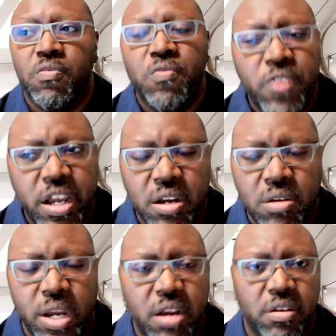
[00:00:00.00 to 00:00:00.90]
a very
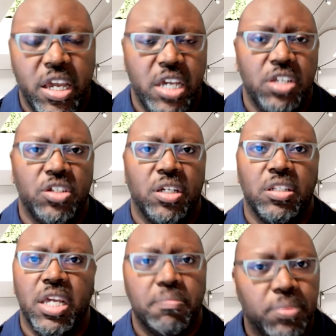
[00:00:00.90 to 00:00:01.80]
rare
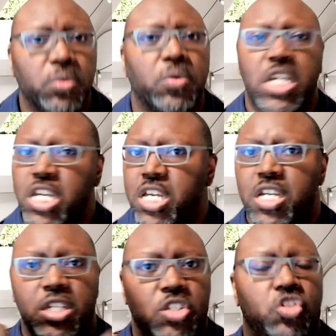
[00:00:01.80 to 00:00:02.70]
occasion,
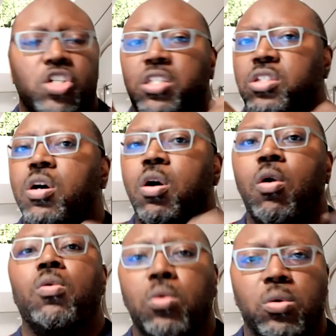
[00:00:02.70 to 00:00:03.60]
employees just
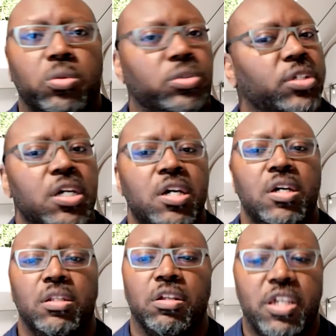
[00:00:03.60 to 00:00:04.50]
cold
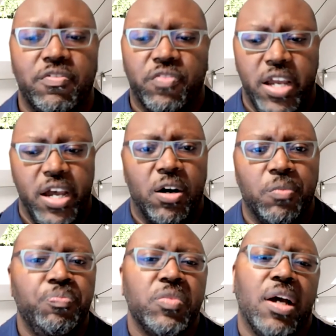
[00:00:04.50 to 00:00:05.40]
looking for
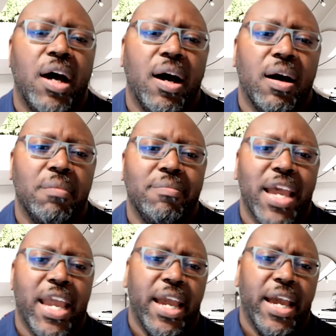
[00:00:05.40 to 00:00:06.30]
help,
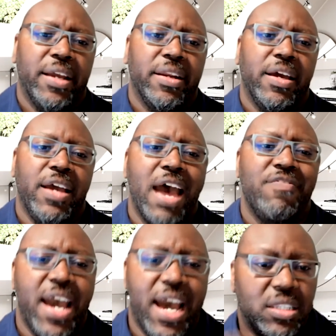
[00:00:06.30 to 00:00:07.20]
and
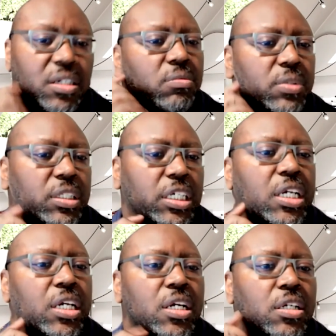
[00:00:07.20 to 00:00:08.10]
have had to
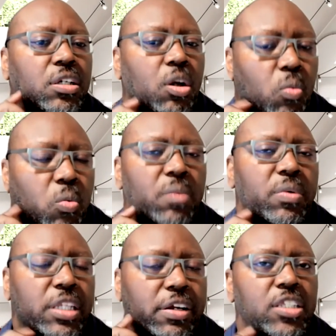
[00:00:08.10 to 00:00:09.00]
really work
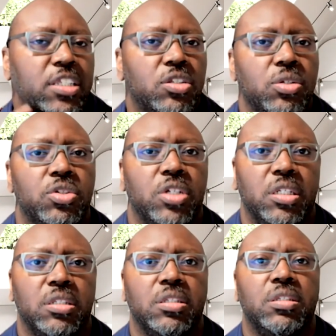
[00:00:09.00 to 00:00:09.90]
with their
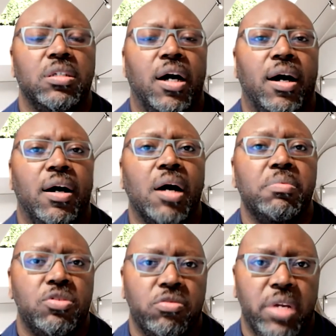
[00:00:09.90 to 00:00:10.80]
institutions
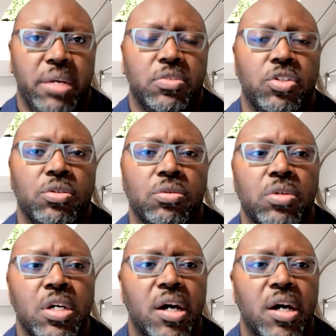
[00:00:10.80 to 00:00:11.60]
upstream to